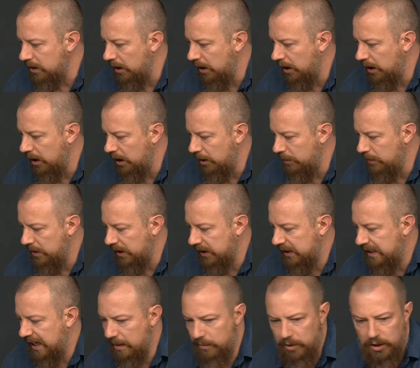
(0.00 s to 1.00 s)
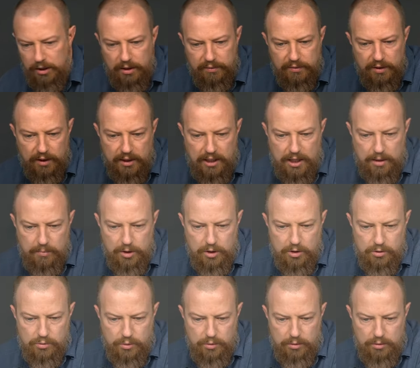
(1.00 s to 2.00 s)
Uh, gamma, I've got gamma
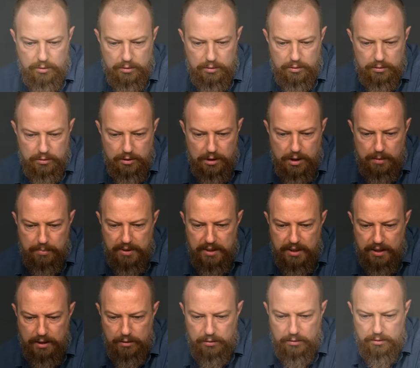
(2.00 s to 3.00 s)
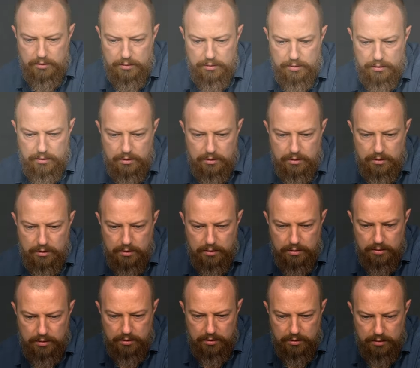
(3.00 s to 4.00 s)
control, up and down.
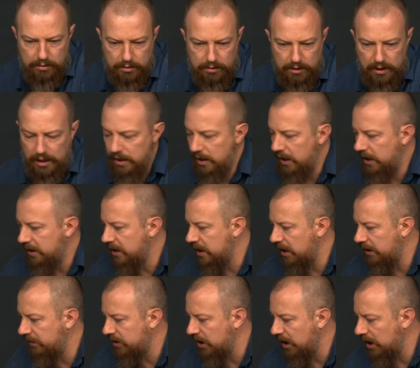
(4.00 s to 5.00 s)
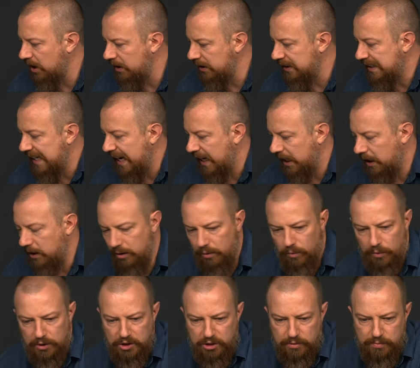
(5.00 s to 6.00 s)
Okay, and then I've got gain,
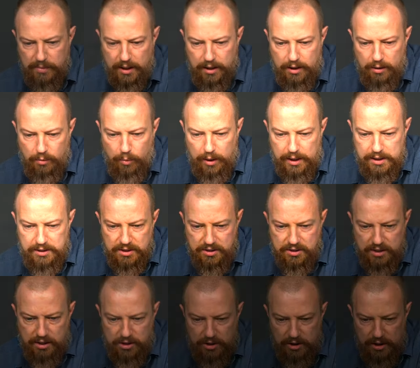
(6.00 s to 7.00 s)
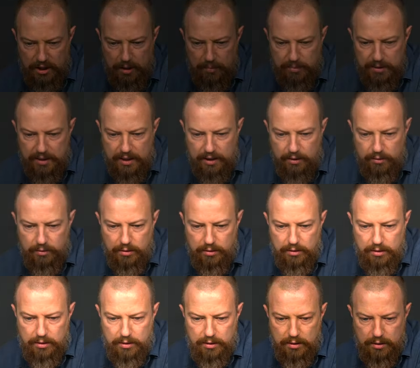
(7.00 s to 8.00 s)
which is my whites essentially, up and down.
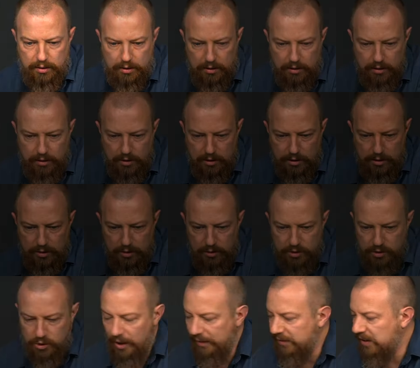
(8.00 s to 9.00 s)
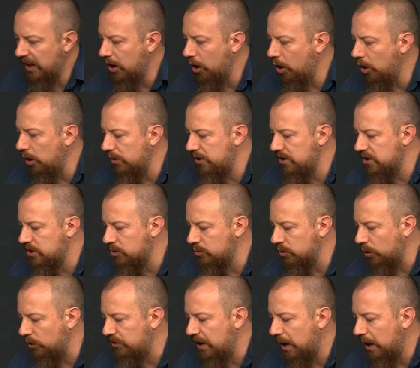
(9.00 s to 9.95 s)
So I've got all these controls.